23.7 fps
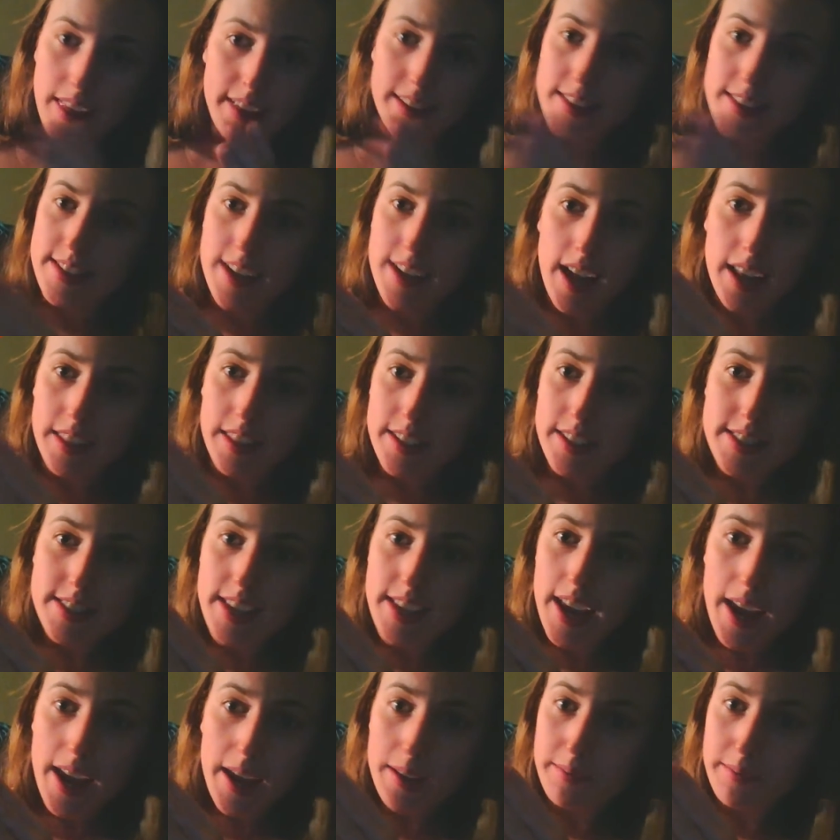It's not the
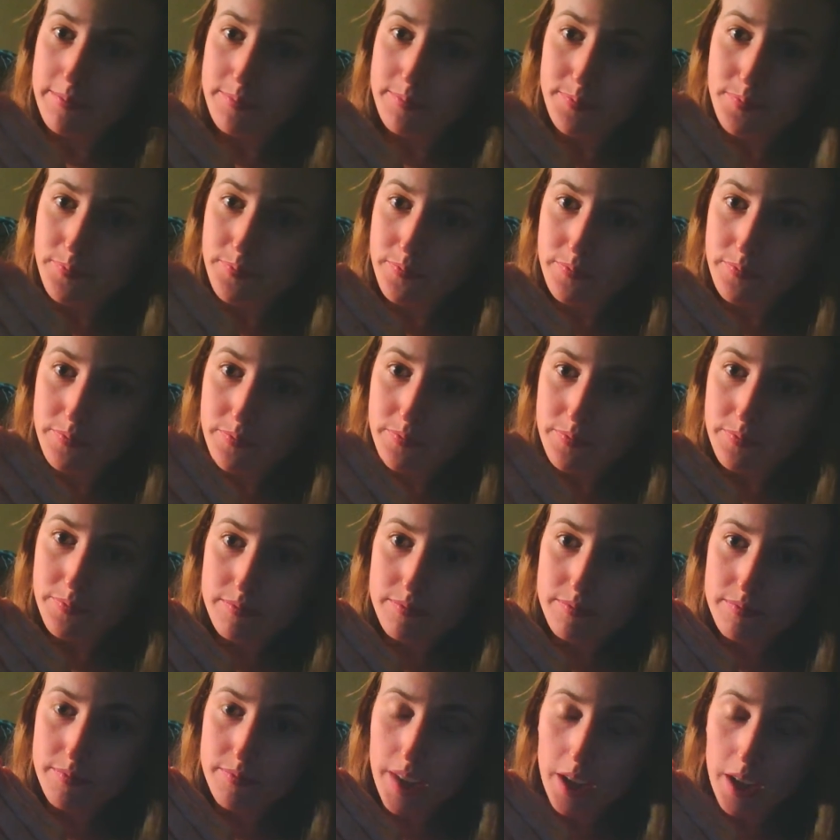same.
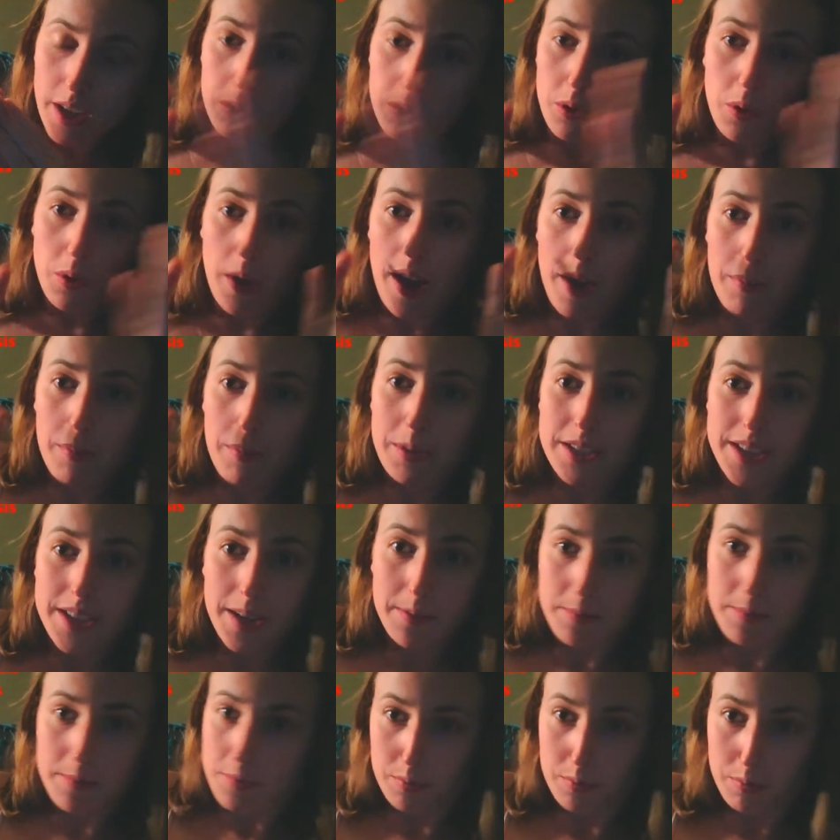I don't know how many
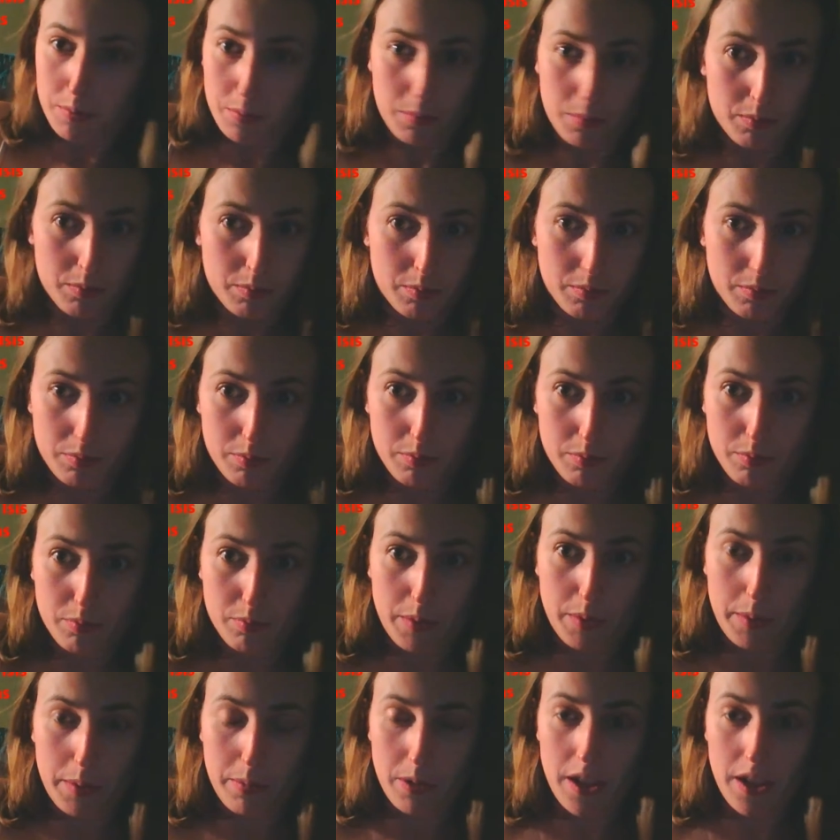times
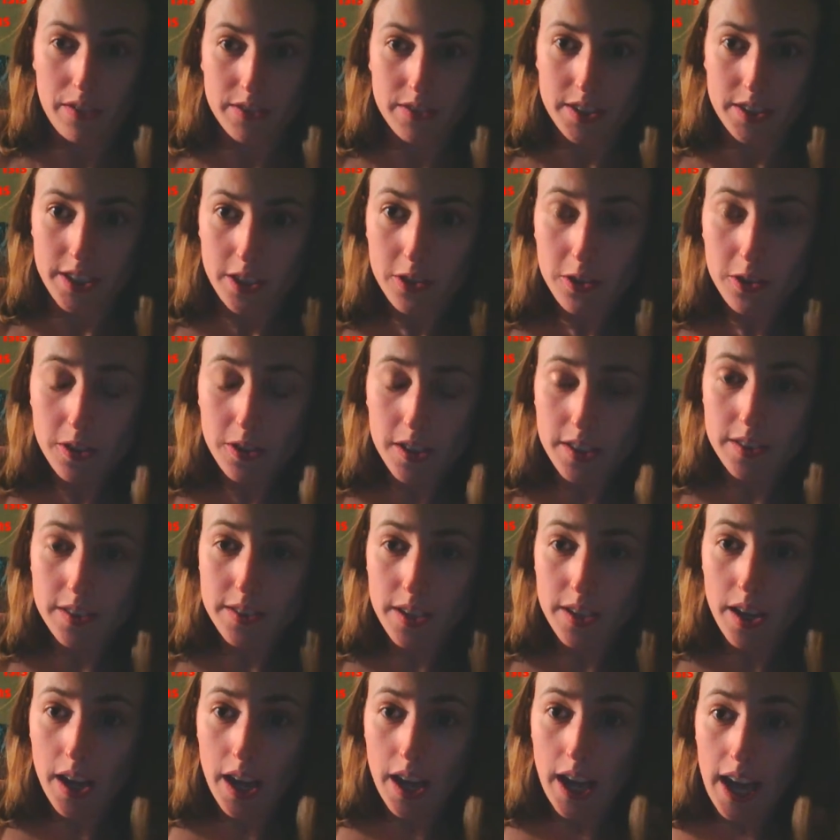people have to tell you this.
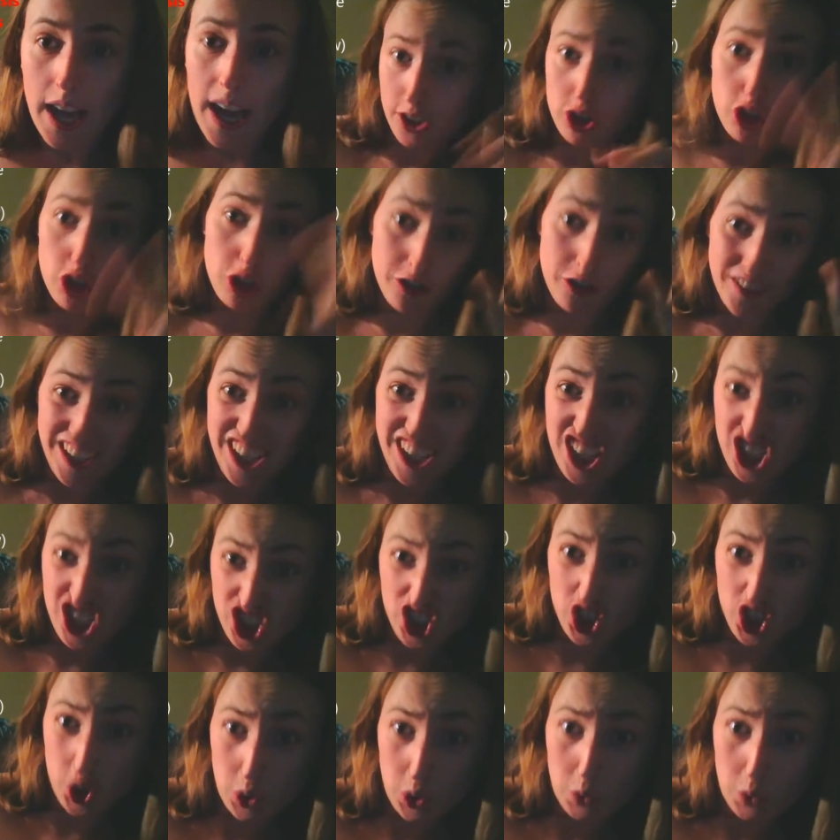It's our
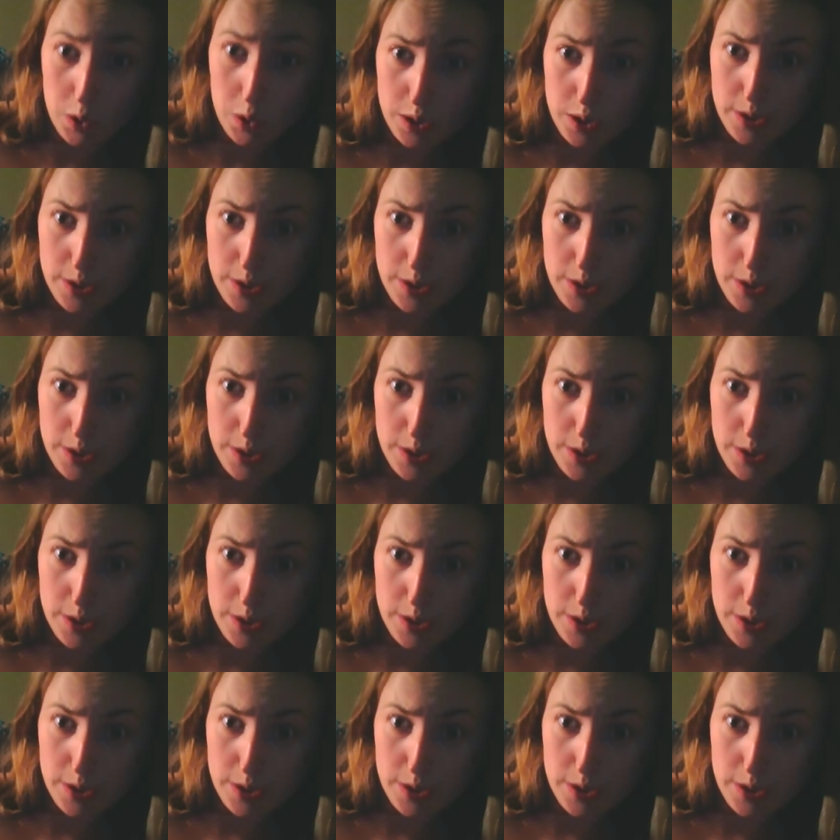issue.